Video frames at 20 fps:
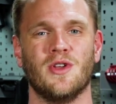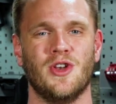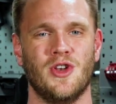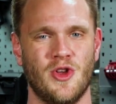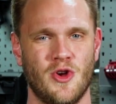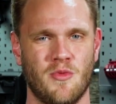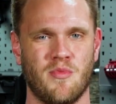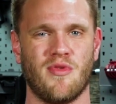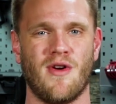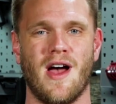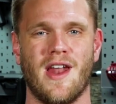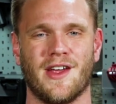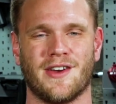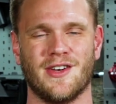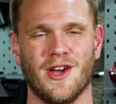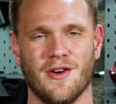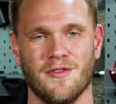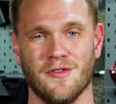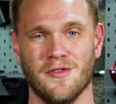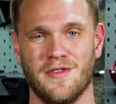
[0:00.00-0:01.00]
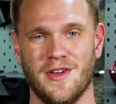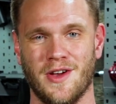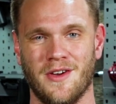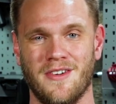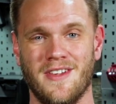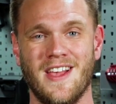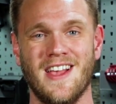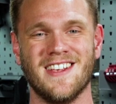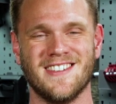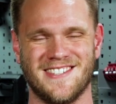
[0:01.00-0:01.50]
a new product
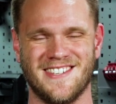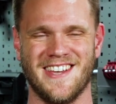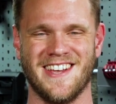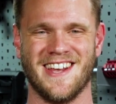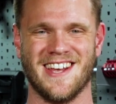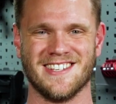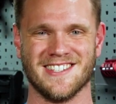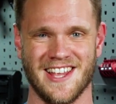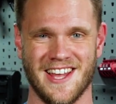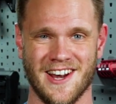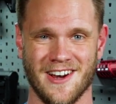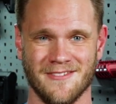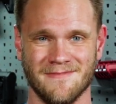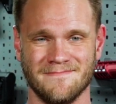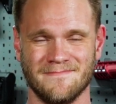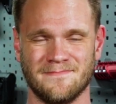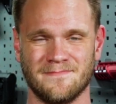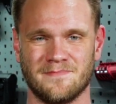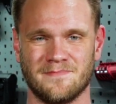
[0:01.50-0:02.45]
overview. See you guys later.